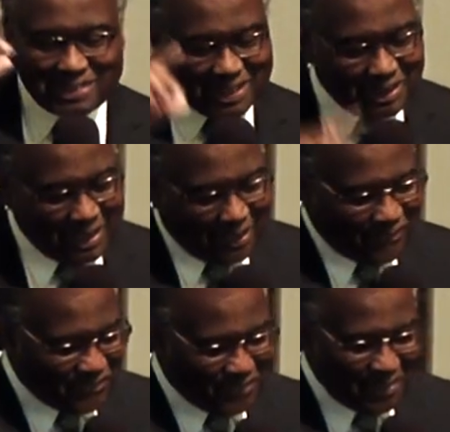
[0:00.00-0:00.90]
is it
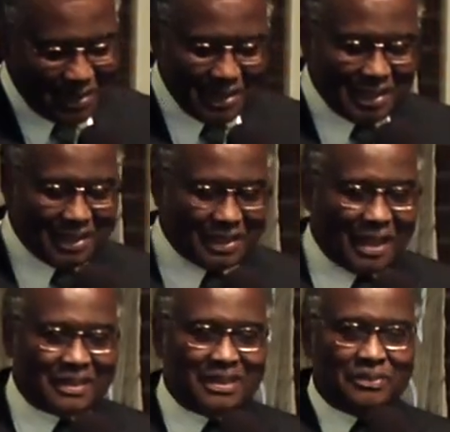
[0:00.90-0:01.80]
left. And
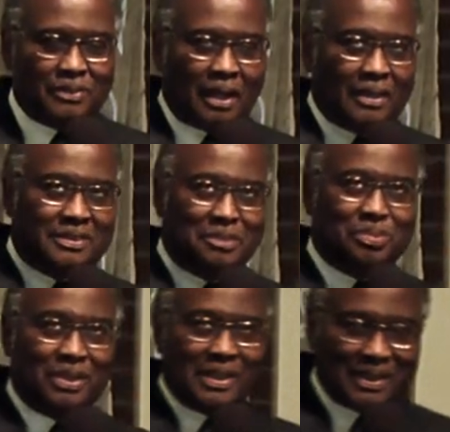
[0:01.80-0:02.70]
I give God the
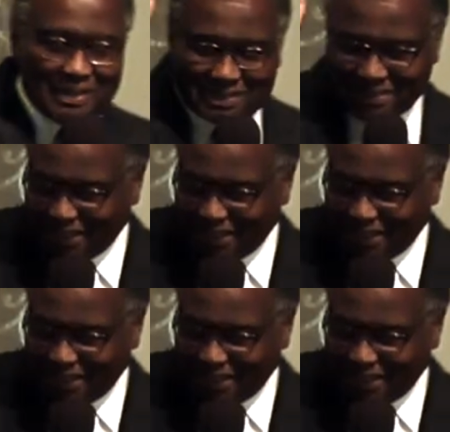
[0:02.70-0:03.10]
praise.